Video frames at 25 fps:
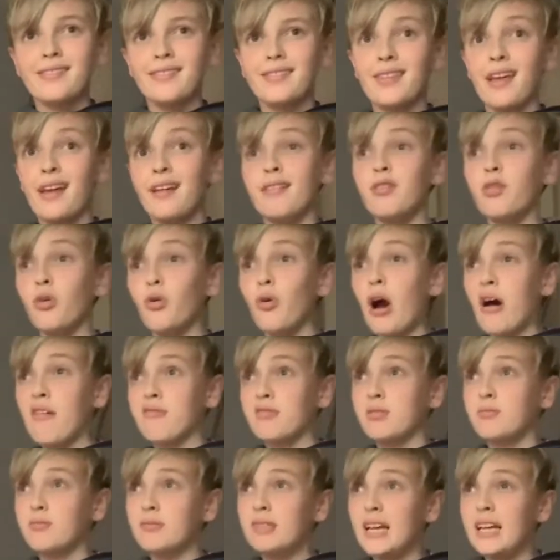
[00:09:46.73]
they do have
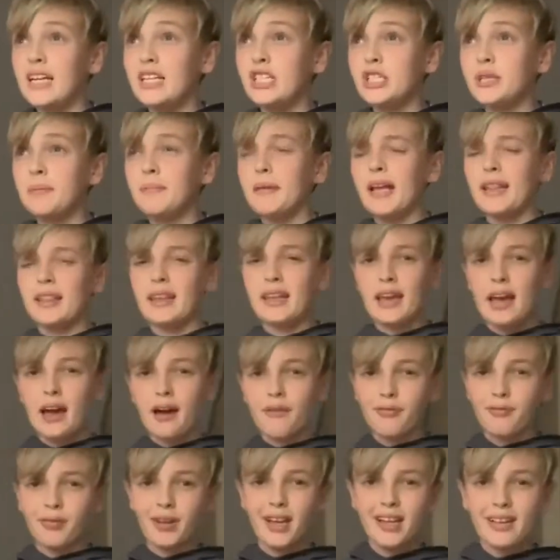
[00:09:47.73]
some danger men. They
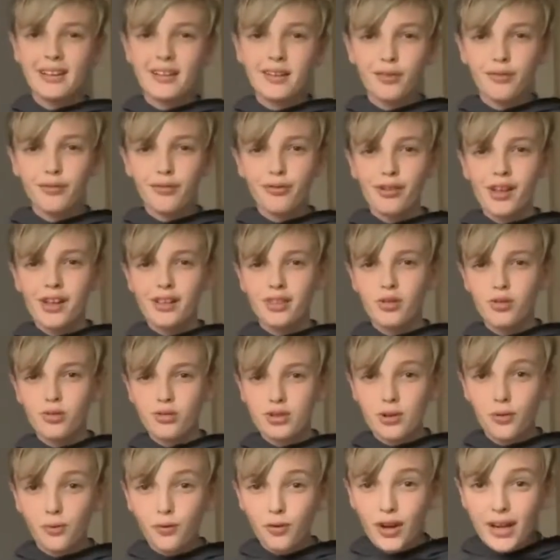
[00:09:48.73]
have Aden Flint, who's
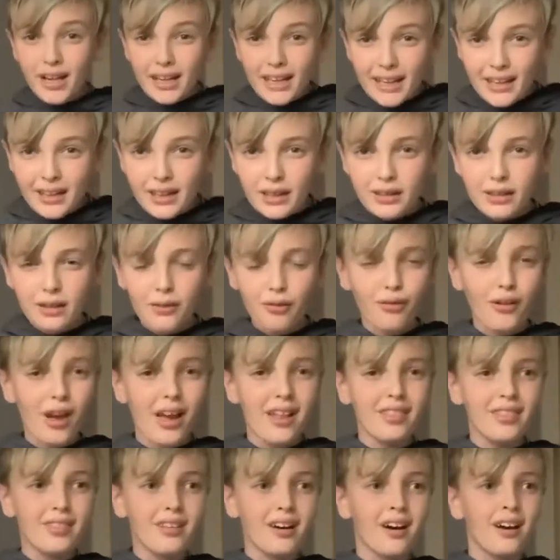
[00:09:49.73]
a really good
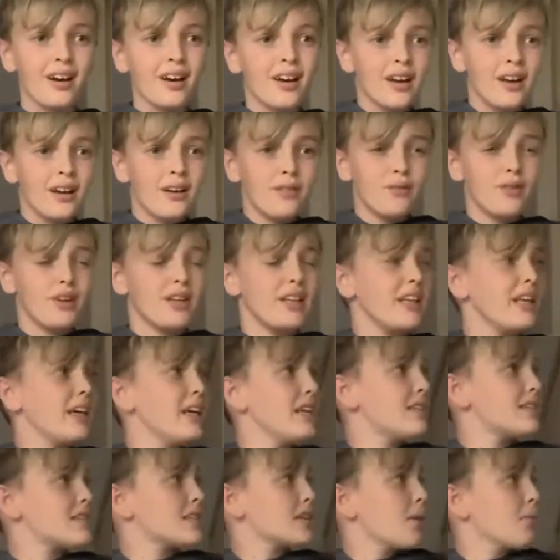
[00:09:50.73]
defender. We
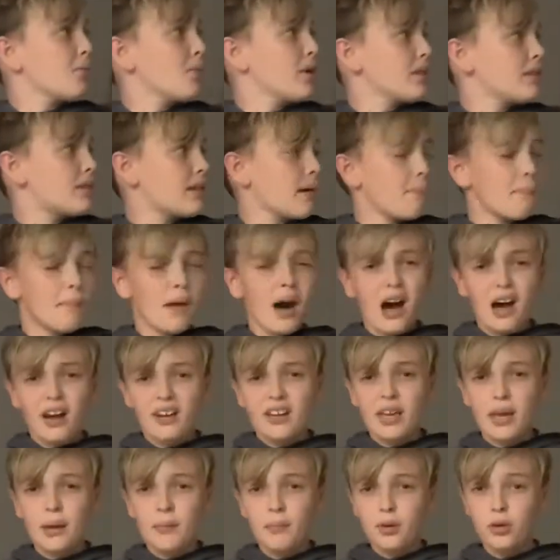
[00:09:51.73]
need someone to mark
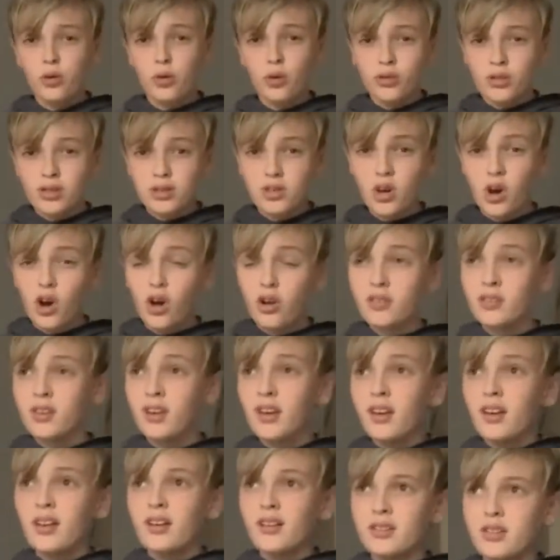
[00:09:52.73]
him who's got
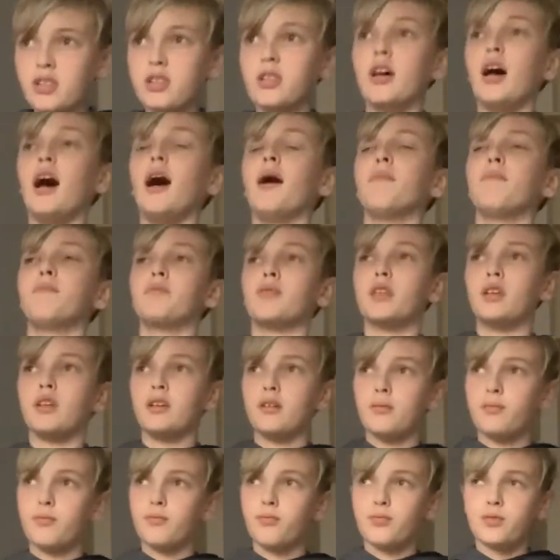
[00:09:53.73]
um,
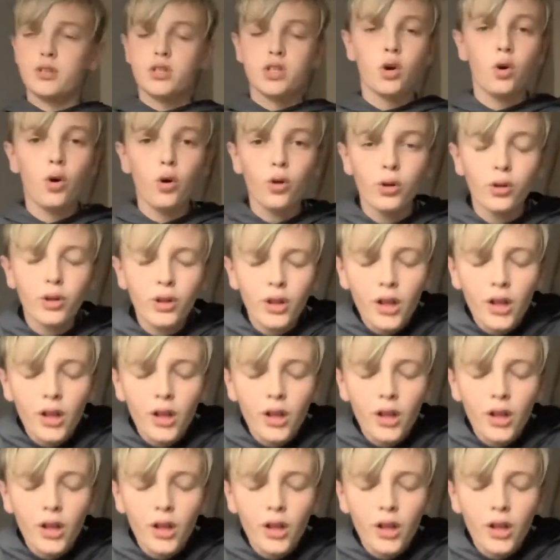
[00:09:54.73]
tall.